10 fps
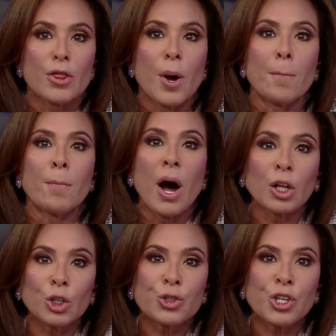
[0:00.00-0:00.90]
the
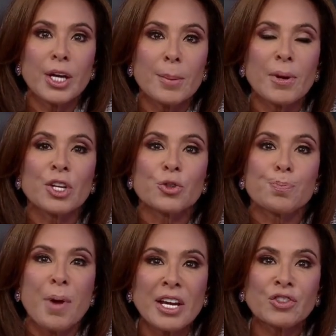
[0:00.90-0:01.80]
Mueller team is
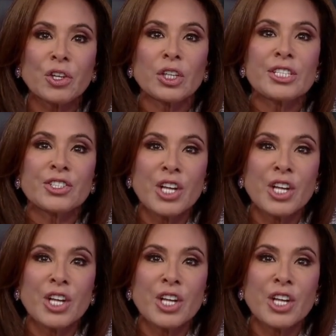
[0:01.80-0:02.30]
basically